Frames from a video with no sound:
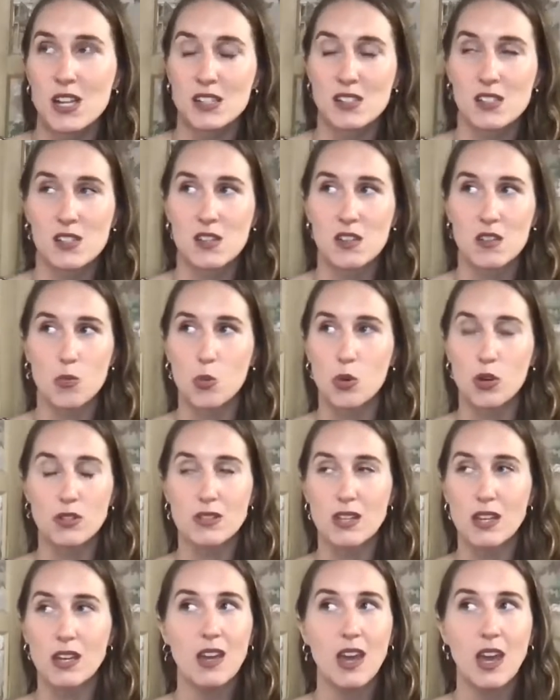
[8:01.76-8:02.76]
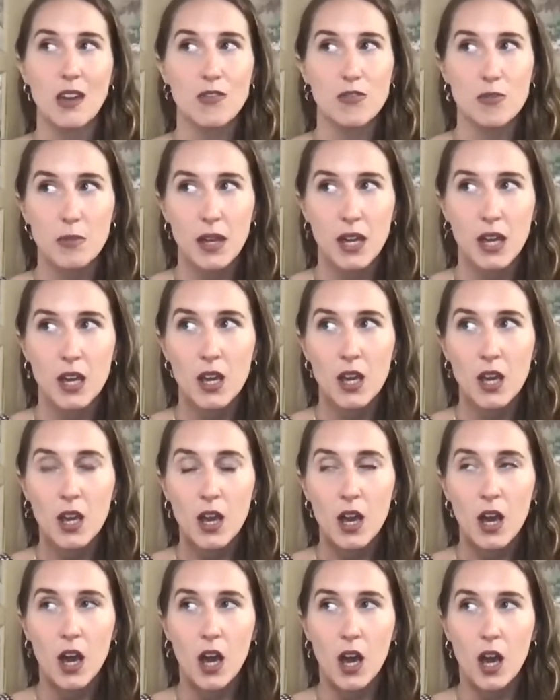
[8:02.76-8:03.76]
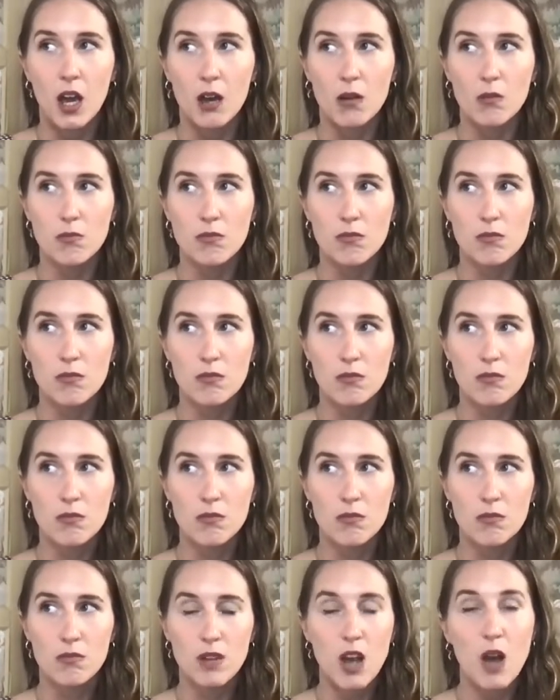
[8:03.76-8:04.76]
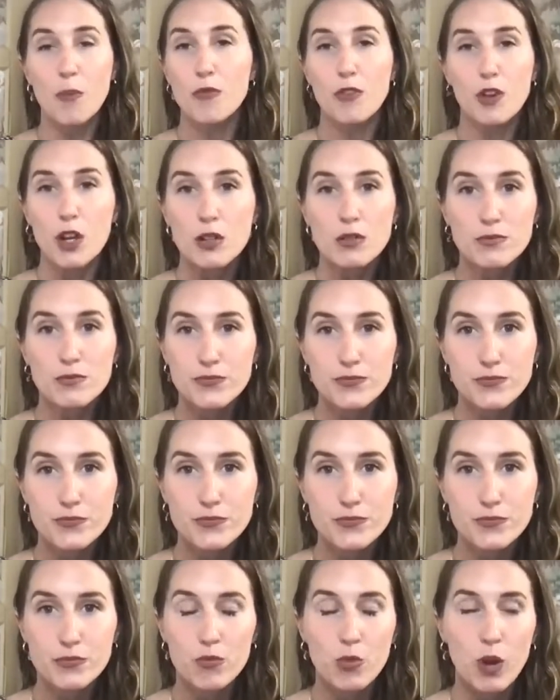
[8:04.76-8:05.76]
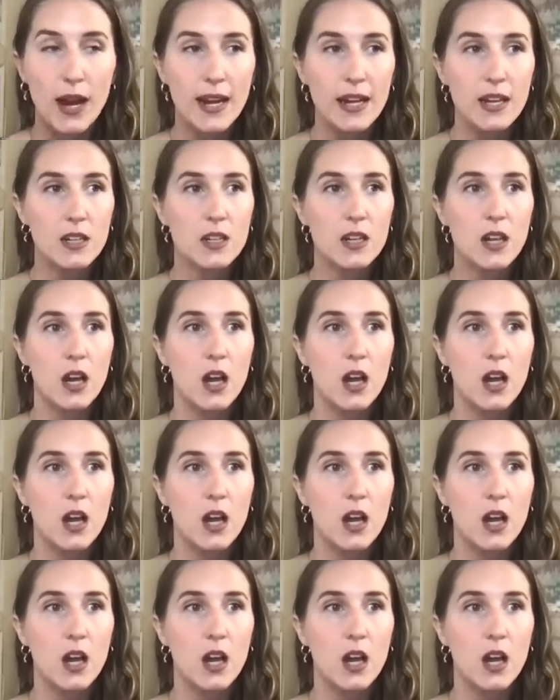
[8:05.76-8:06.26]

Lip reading: as the word they gave me. Comfort, right?